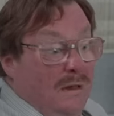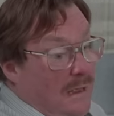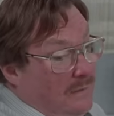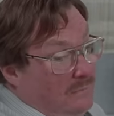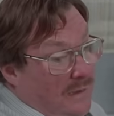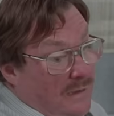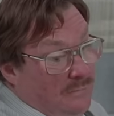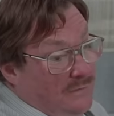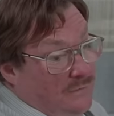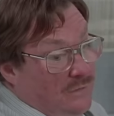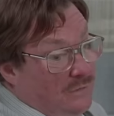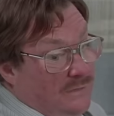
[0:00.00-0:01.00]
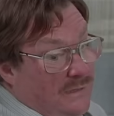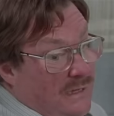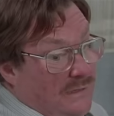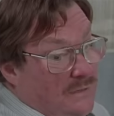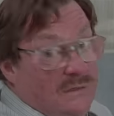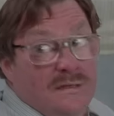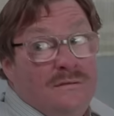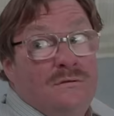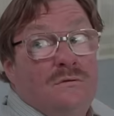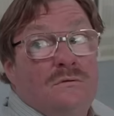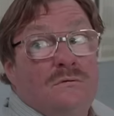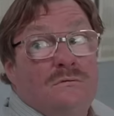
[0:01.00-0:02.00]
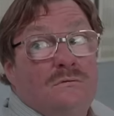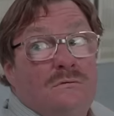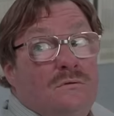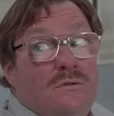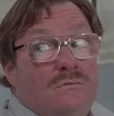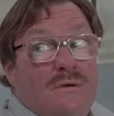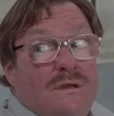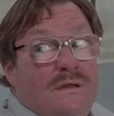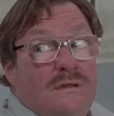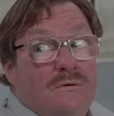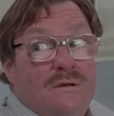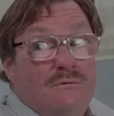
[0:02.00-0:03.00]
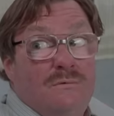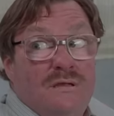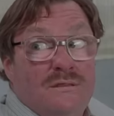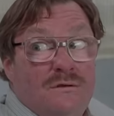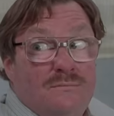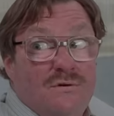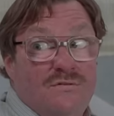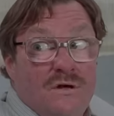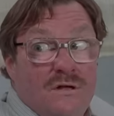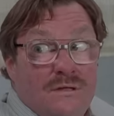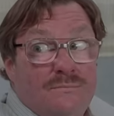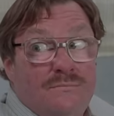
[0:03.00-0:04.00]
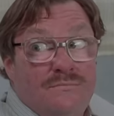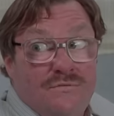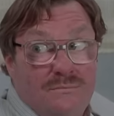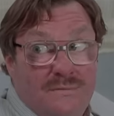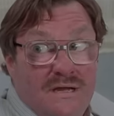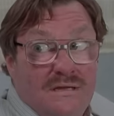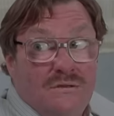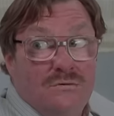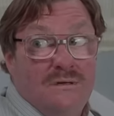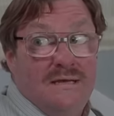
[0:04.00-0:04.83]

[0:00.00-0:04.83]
Well, I, I was told that I could listen to the radio at a reasonable volume from 9